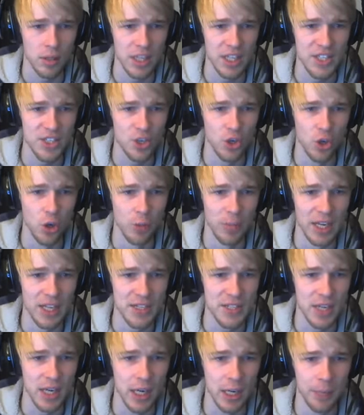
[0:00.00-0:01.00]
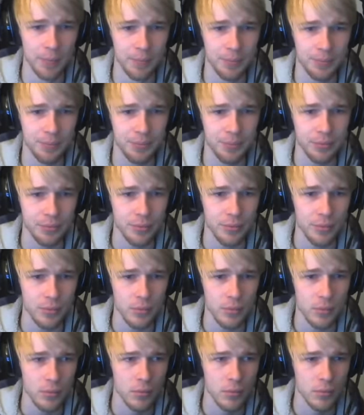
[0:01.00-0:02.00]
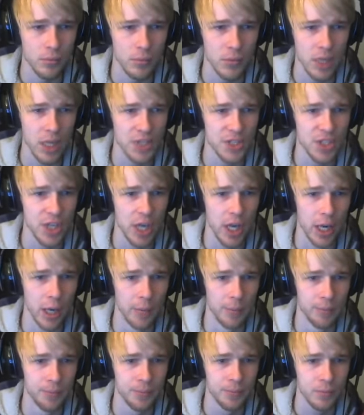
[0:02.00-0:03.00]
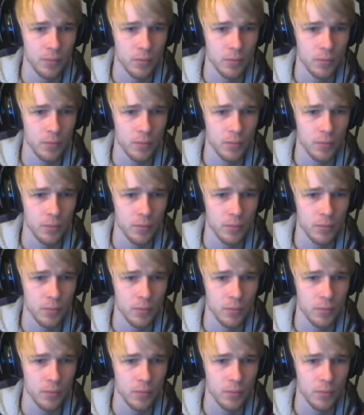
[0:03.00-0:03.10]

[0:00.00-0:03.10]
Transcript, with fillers: Let's go, man. Let's get him. Let's get him.